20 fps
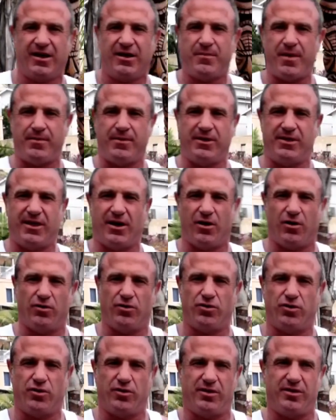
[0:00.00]
maybe
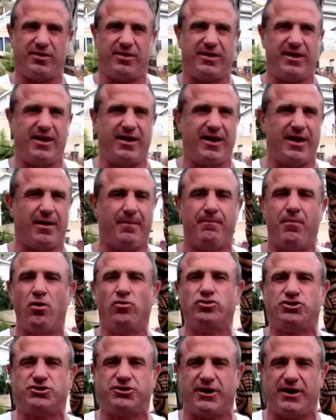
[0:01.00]
the
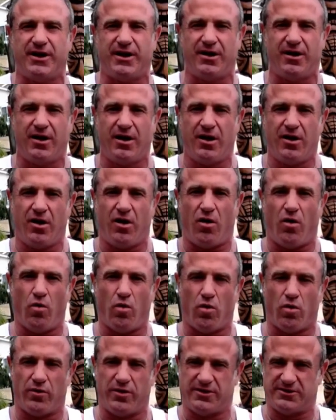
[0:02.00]
emotion
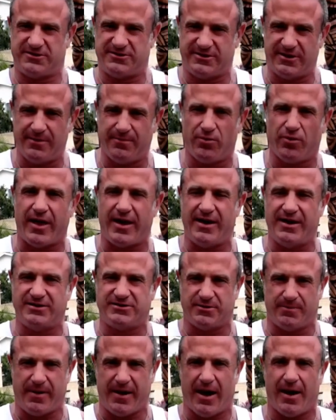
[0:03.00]
or the symbol that needs
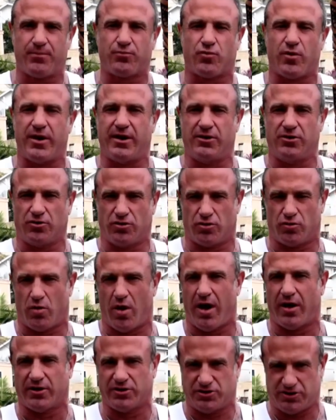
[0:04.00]
to be upgraded in your
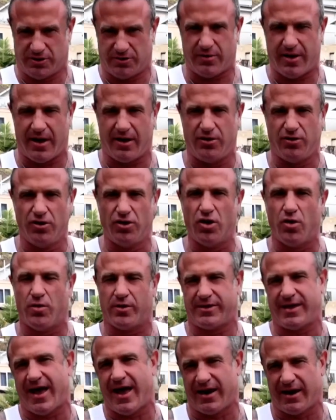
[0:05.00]
neurology. Okay, you know
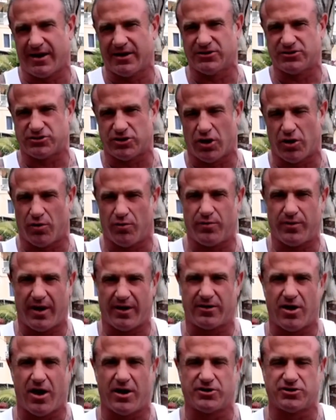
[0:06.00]
what that is. So
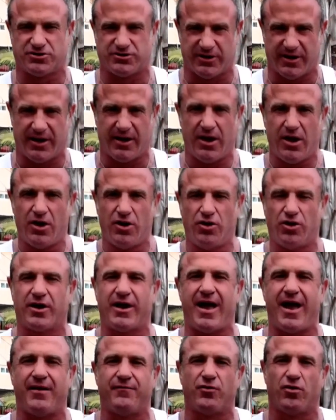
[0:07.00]
unconsciously, you're
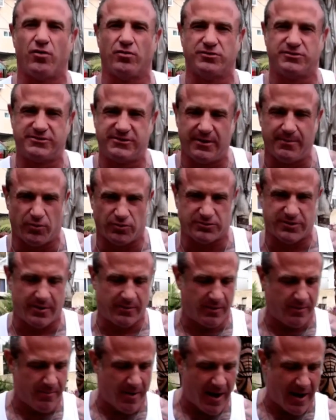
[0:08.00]
going to have your own symbols
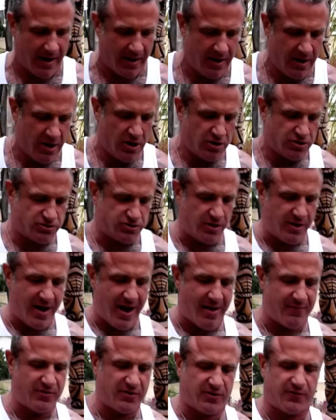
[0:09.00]
come to mind. So you
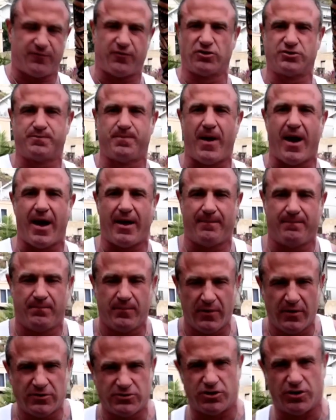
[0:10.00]
have this first spot.
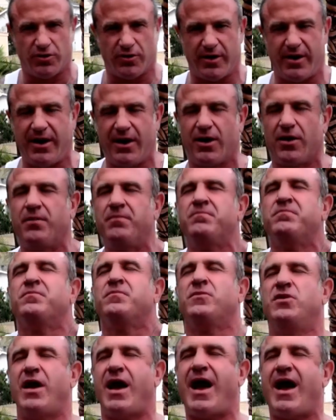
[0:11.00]
So you're here,
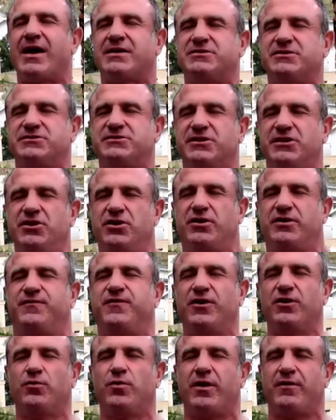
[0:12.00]
you access it, you
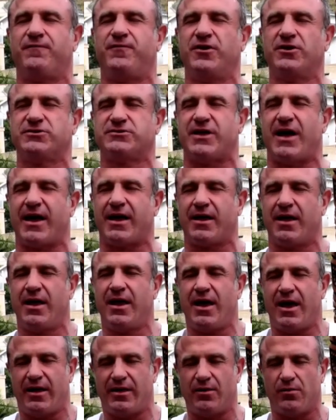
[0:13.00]
feel what it feels like,
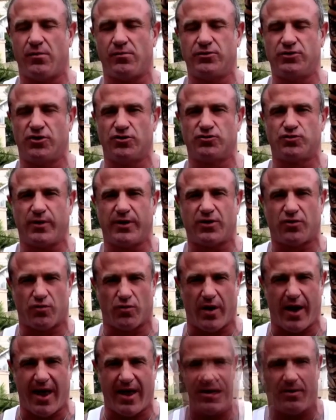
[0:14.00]
and then what we do is we
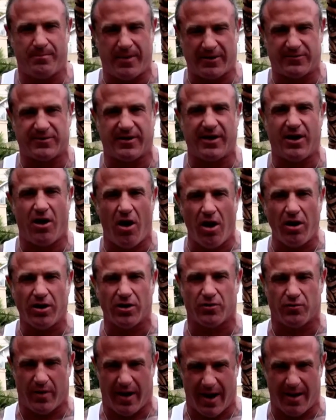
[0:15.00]
create basically a
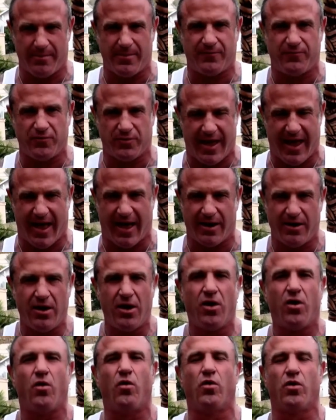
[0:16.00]
hologram, if you can,
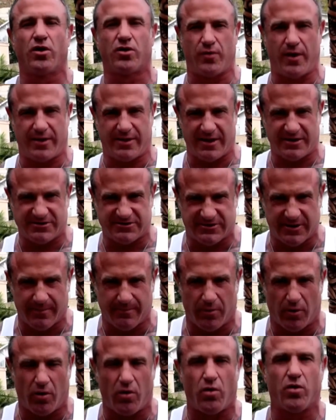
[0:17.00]
or create that
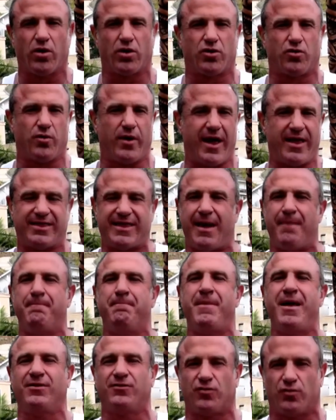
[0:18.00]
symbol, or create that
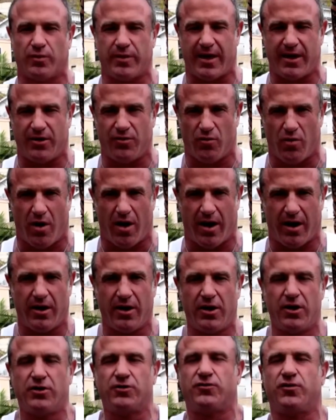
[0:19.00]
mentor that you are.
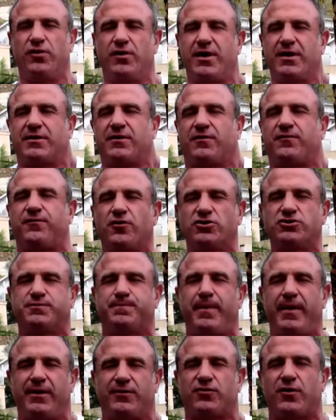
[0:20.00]
So you get this first
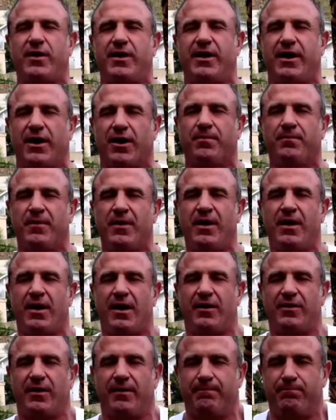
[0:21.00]
place right here,
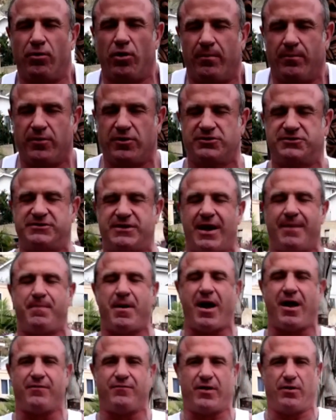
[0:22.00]
and then boom, you step
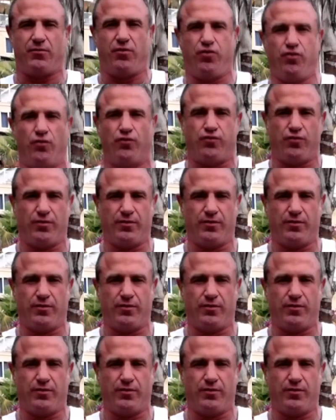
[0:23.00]
out of it. Whew.